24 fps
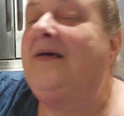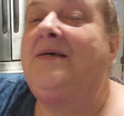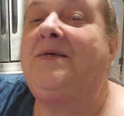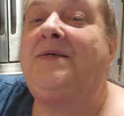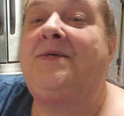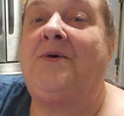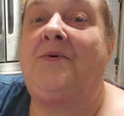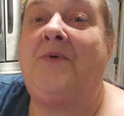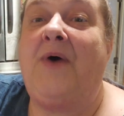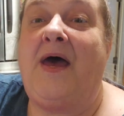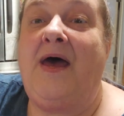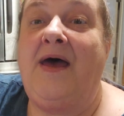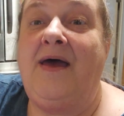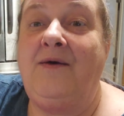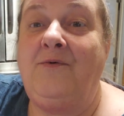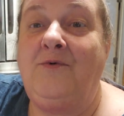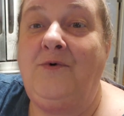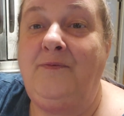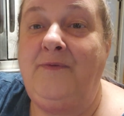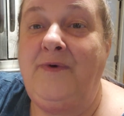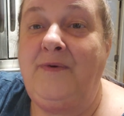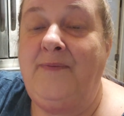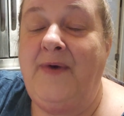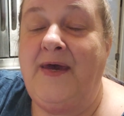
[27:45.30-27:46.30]
So I
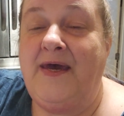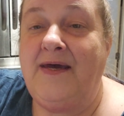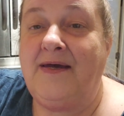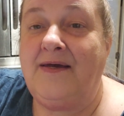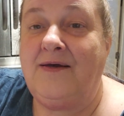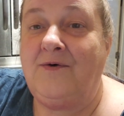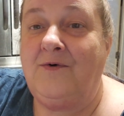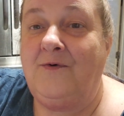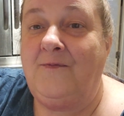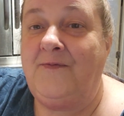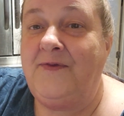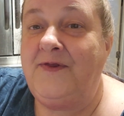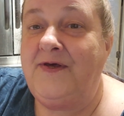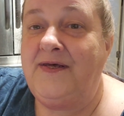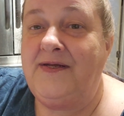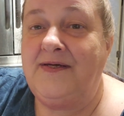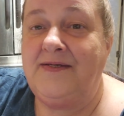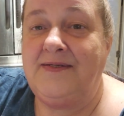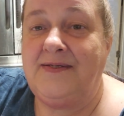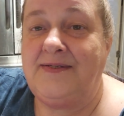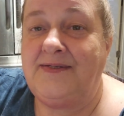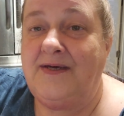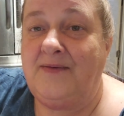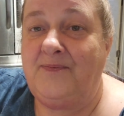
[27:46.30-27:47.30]
will be back. Hopefully I
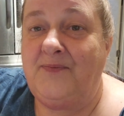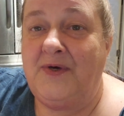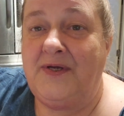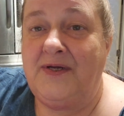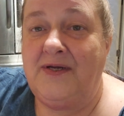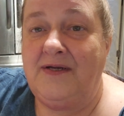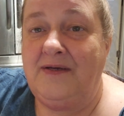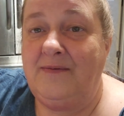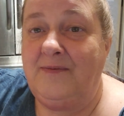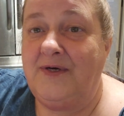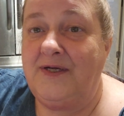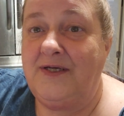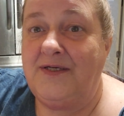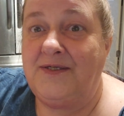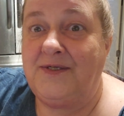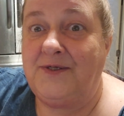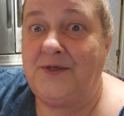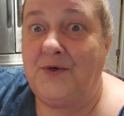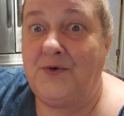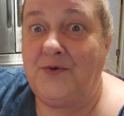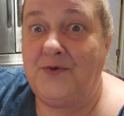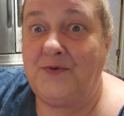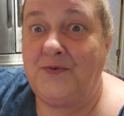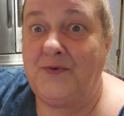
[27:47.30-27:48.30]
didn't step on anybody's
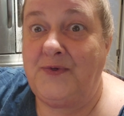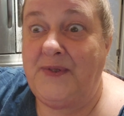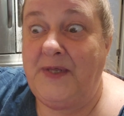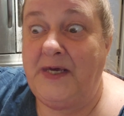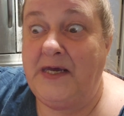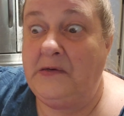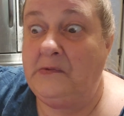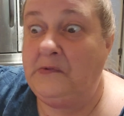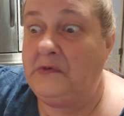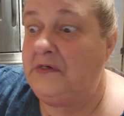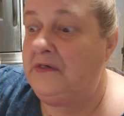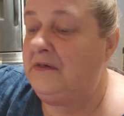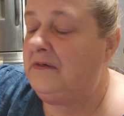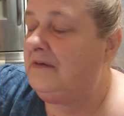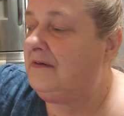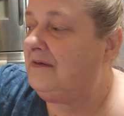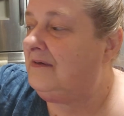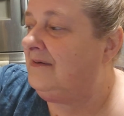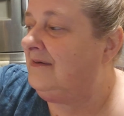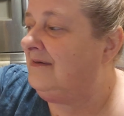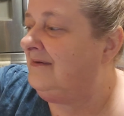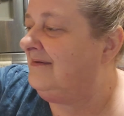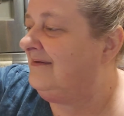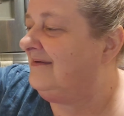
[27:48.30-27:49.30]
toes with that one.
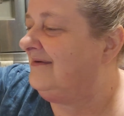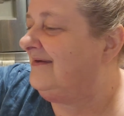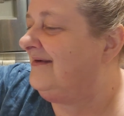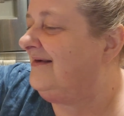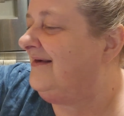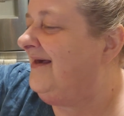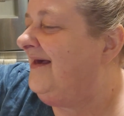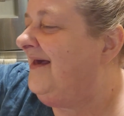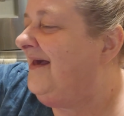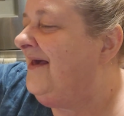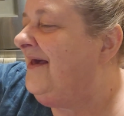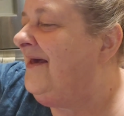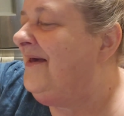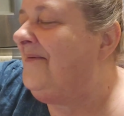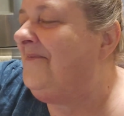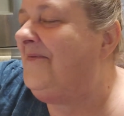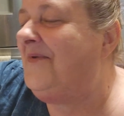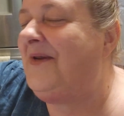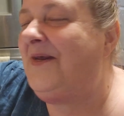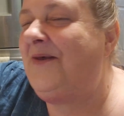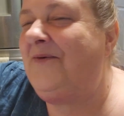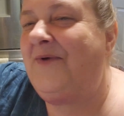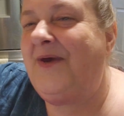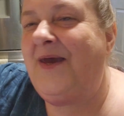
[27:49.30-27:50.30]

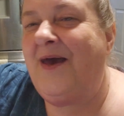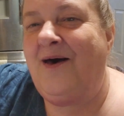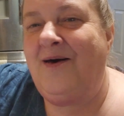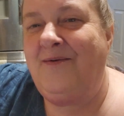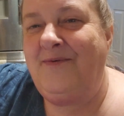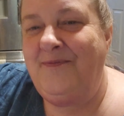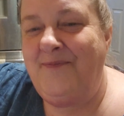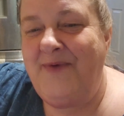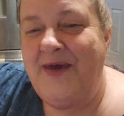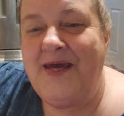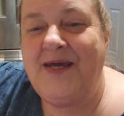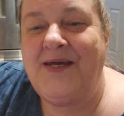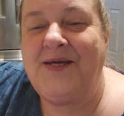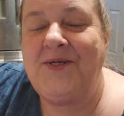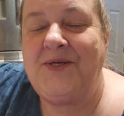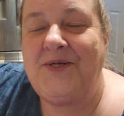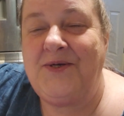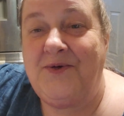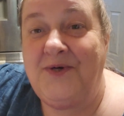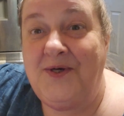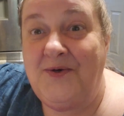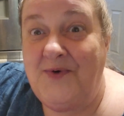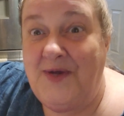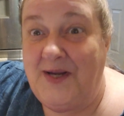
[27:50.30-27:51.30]
But anyway, I'll be back and
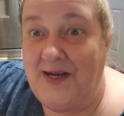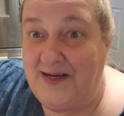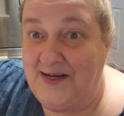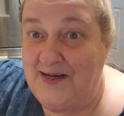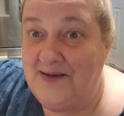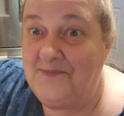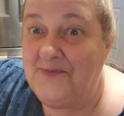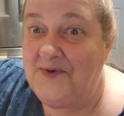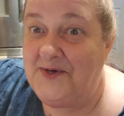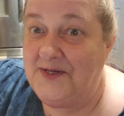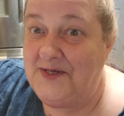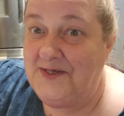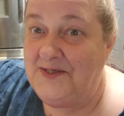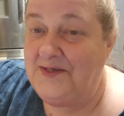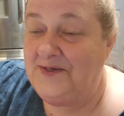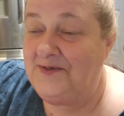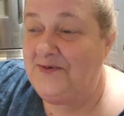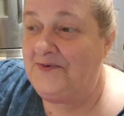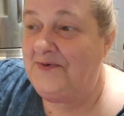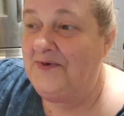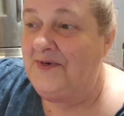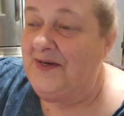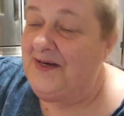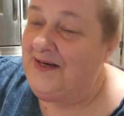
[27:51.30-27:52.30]
show you what I am going to
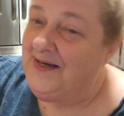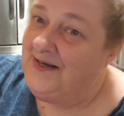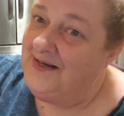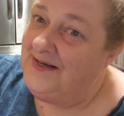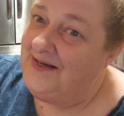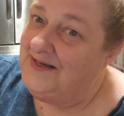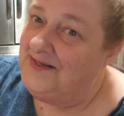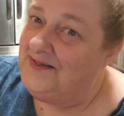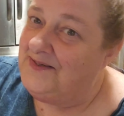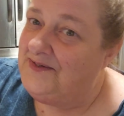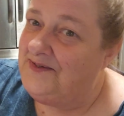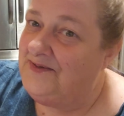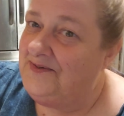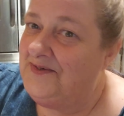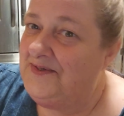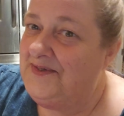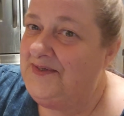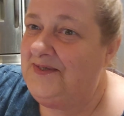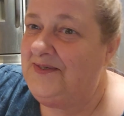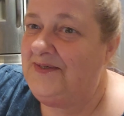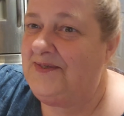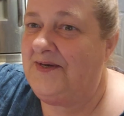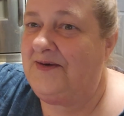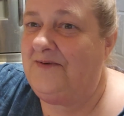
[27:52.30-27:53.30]
do as soon
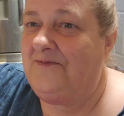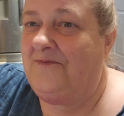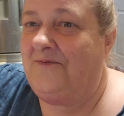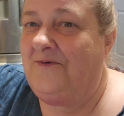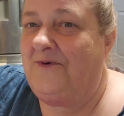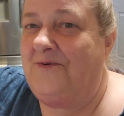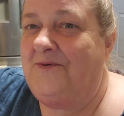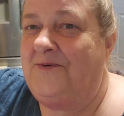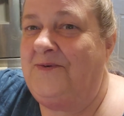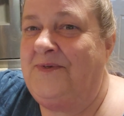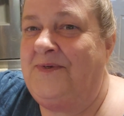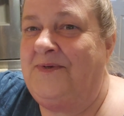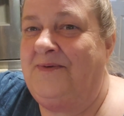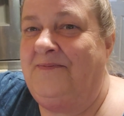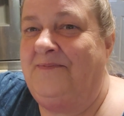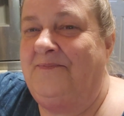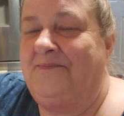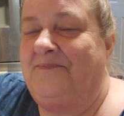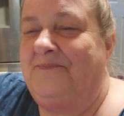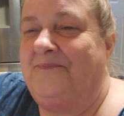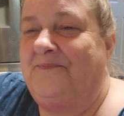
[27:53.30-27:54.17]
as these get froze.